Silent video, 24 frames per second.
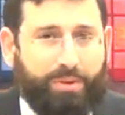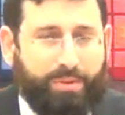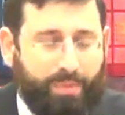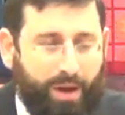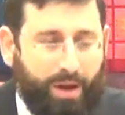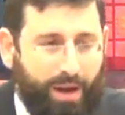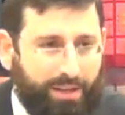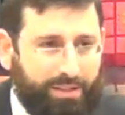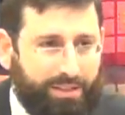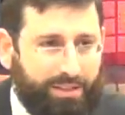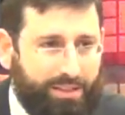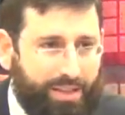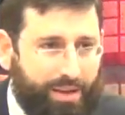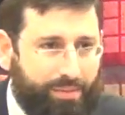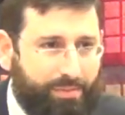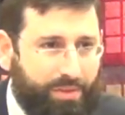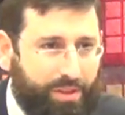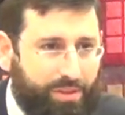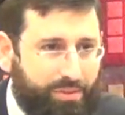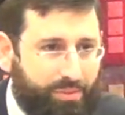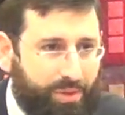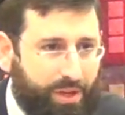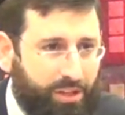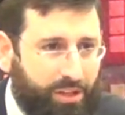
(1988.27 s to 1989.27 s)
reminded them
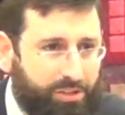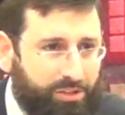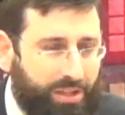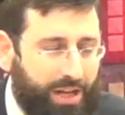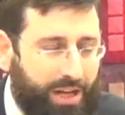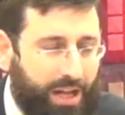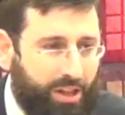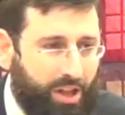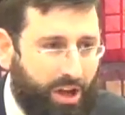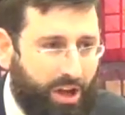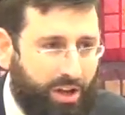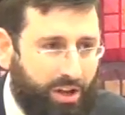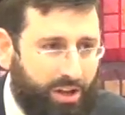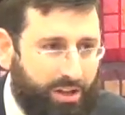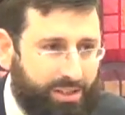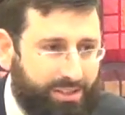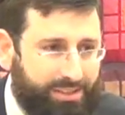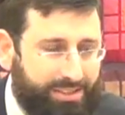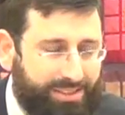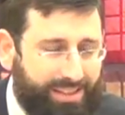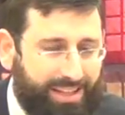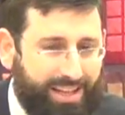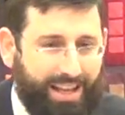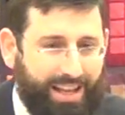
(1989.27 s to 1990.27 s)
the three hundred
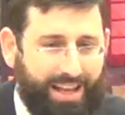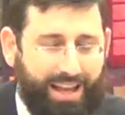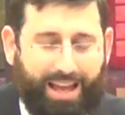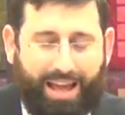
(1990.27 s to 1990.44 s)
halachos,